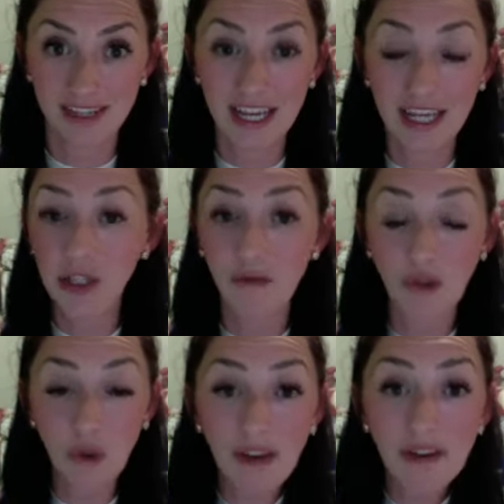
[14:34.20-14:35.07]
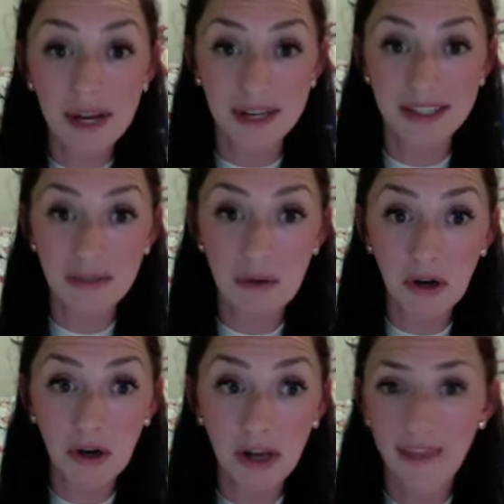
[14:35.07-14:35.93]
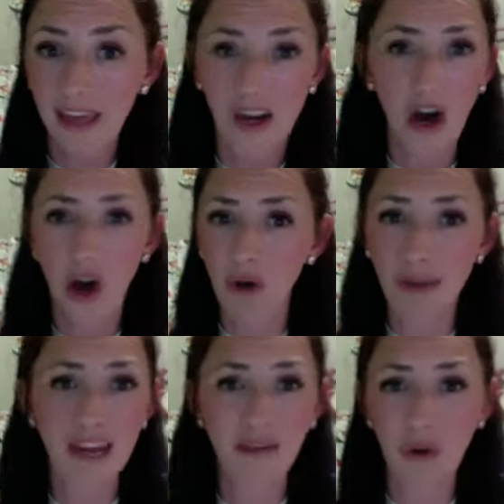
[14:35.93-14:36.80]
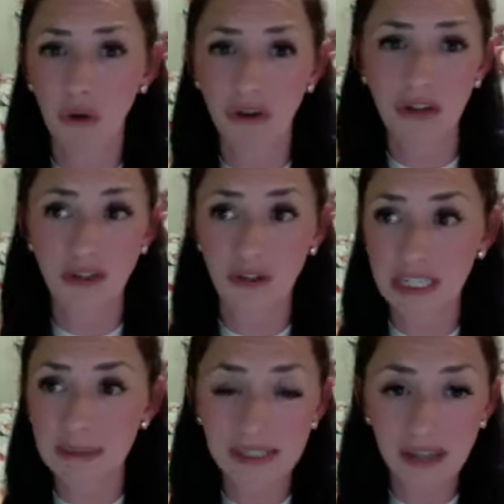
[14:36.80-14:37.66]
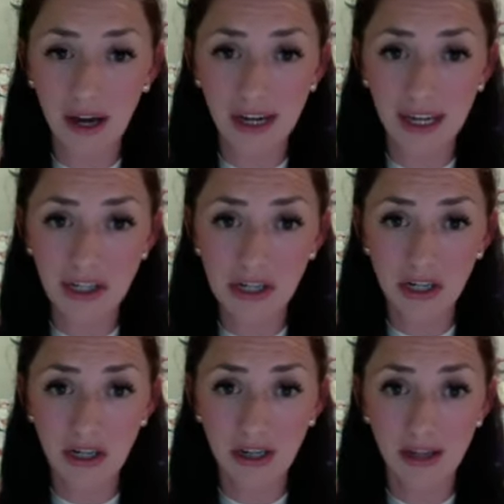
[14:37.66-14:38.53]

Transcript: So if you have a customer that all they ever order is Christmas Cottage,